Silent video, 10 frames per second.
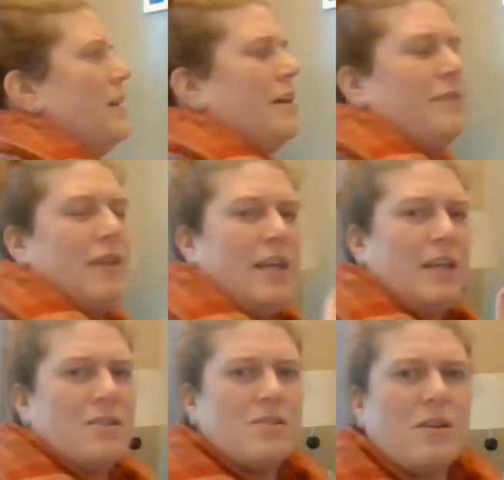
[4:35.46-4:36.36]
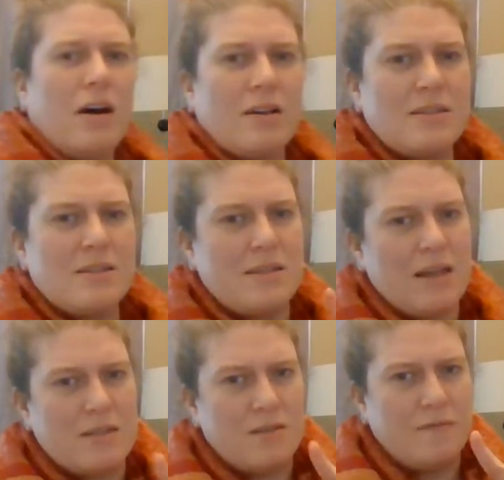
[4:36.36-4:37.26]
if he saw
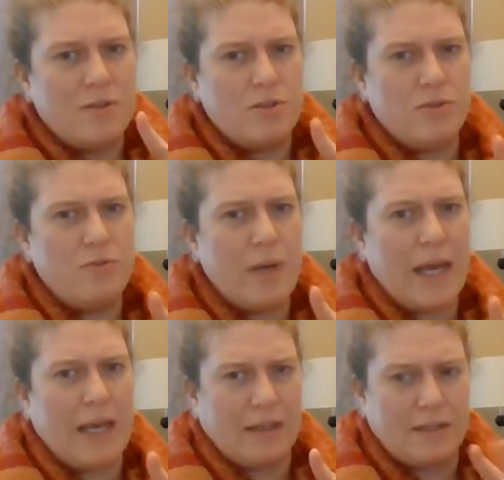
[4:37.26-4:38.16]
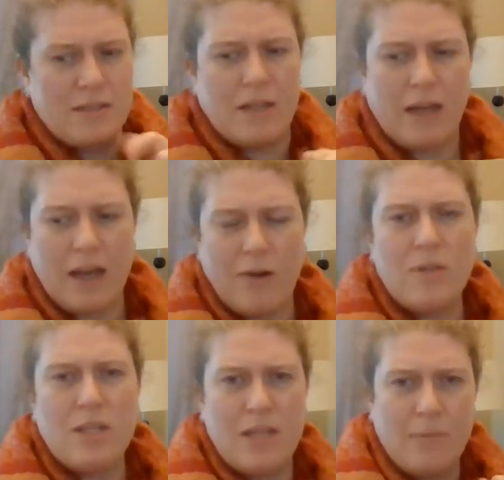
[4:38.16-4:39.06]
sets of 2 ants and
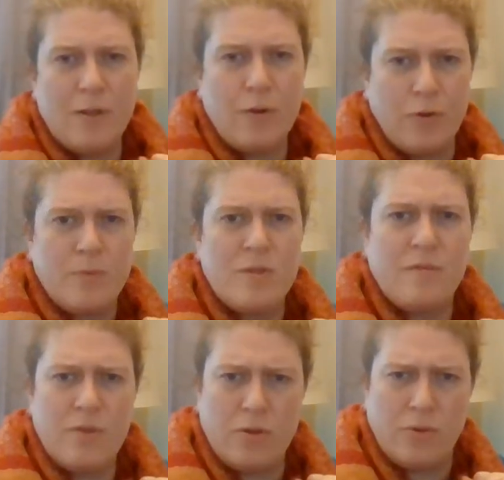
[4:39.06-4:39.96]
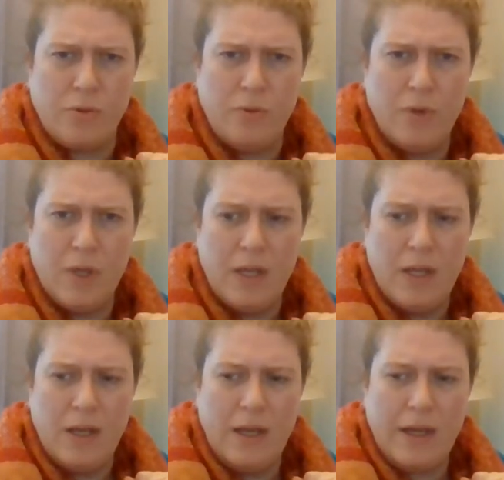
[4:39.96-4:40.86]
counted them in groups of 2,
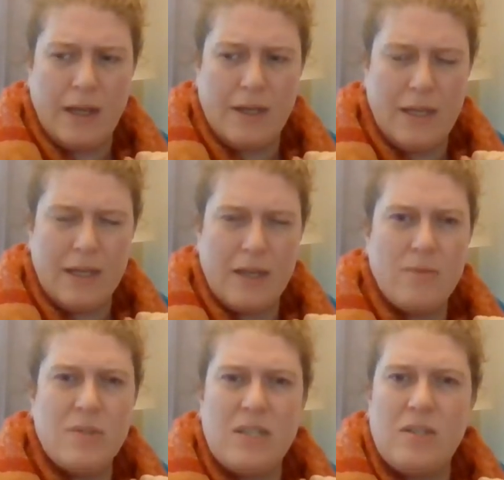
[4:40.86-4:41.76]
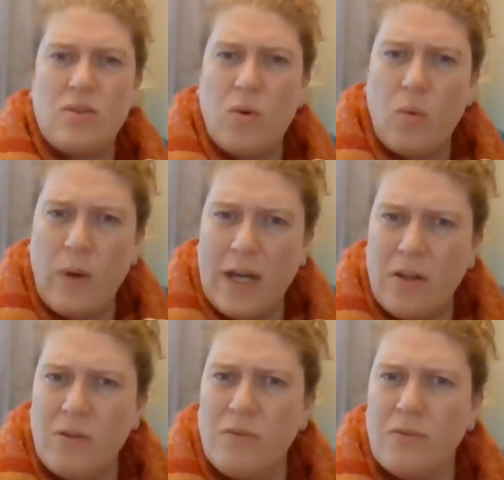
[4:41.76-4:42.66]
and he counted
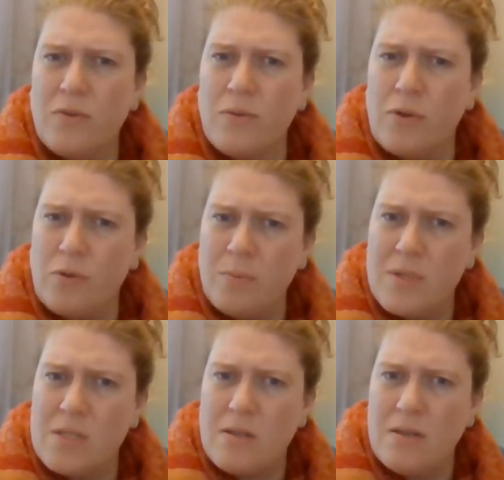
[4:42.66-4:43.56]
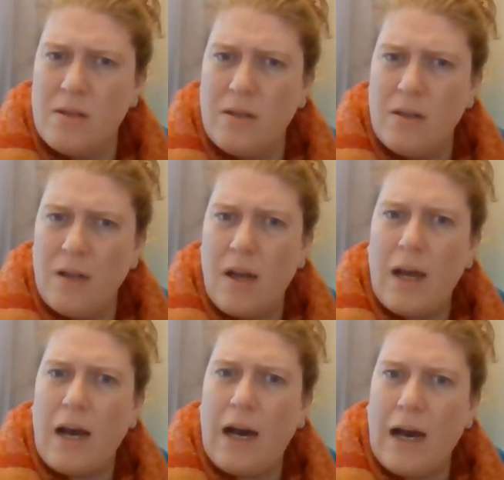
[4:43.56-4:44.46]
12 groups,
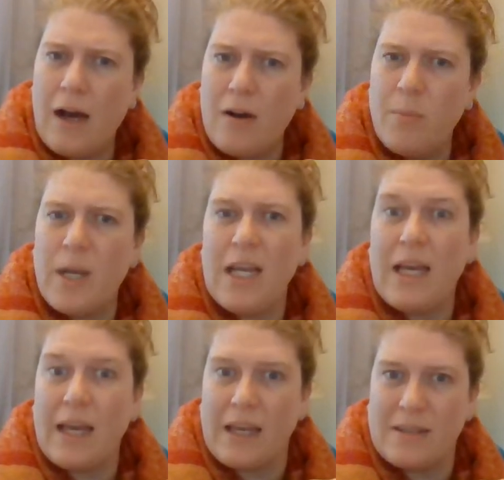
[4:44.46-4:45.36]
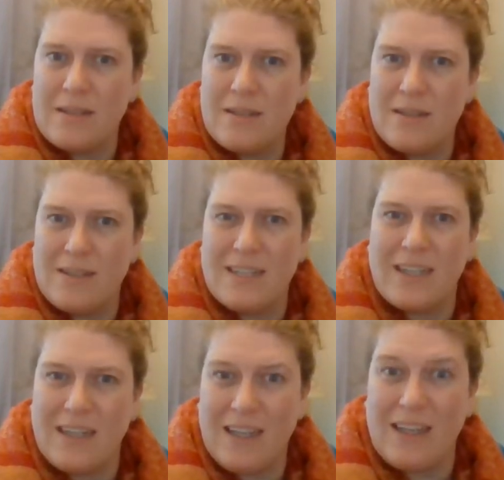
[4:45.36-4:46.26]
how many ants
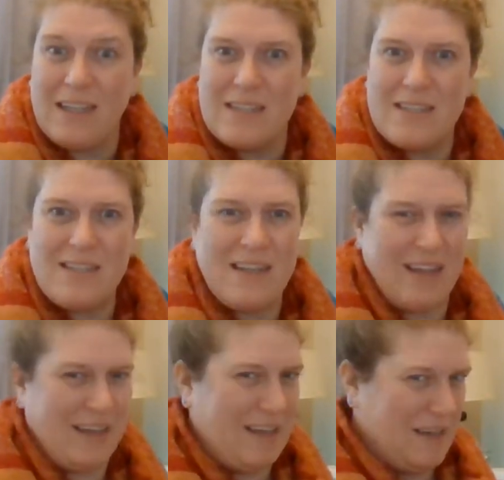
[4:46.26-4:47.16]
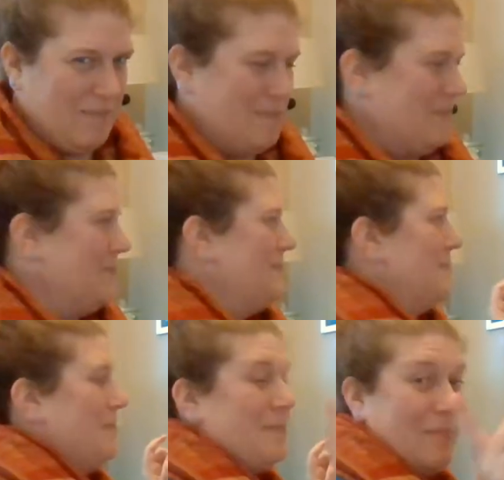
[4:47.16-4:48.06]
did he see?
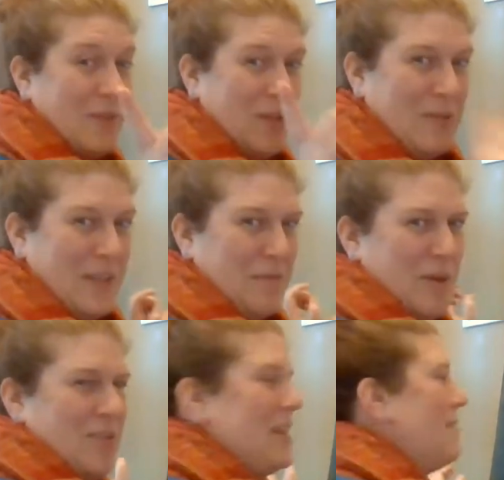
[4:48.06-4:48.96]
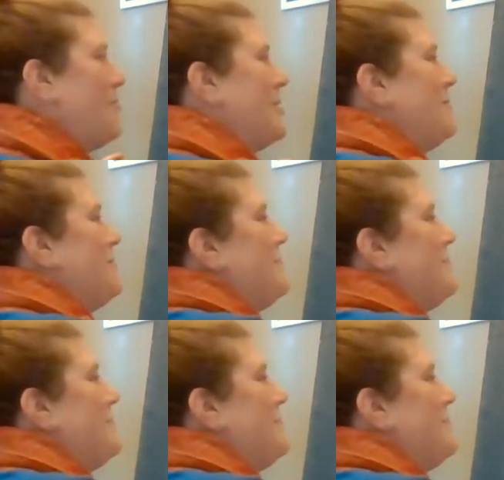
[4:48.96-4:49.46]
You think about that one.